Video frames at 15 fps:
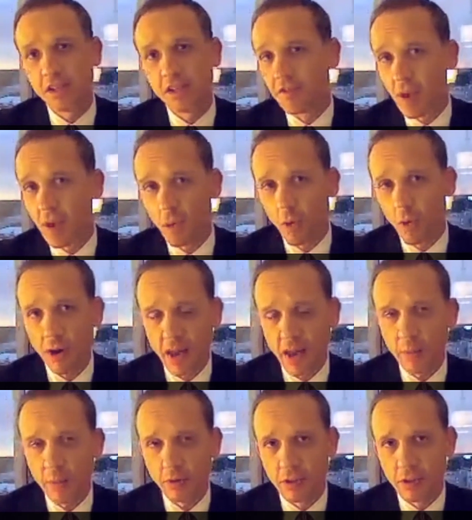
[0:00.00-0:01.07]
if they weren't
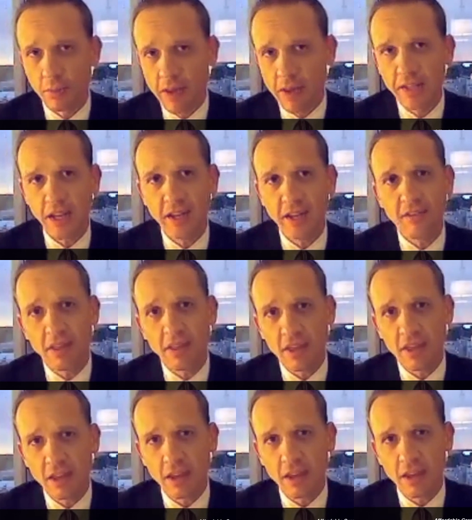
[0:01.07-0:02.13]
able to maintain
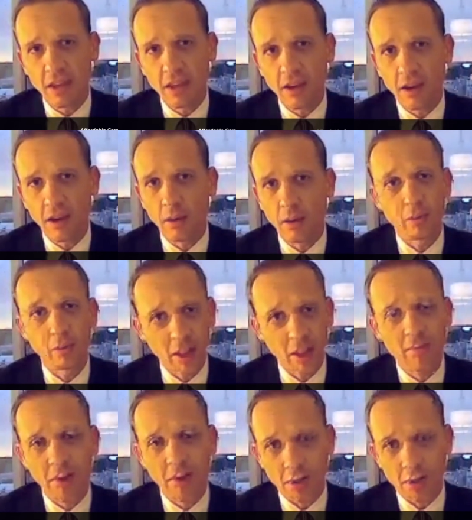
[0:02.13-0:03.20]
the um,
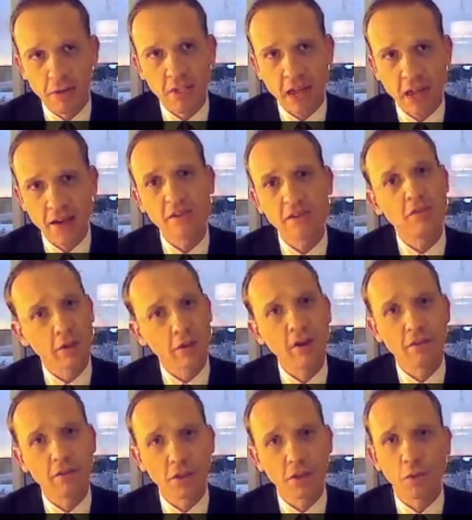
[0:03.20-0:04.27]
grandfather status of their
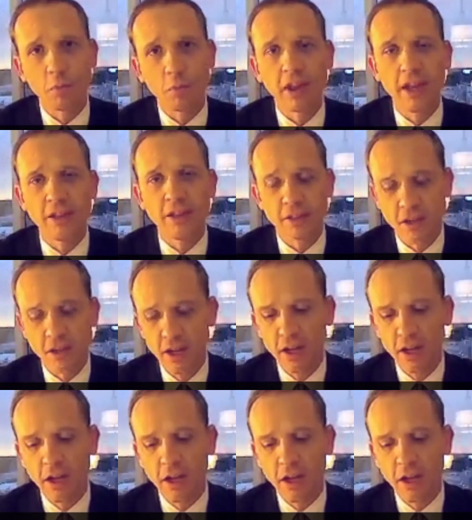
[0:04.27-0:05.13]
individual plans,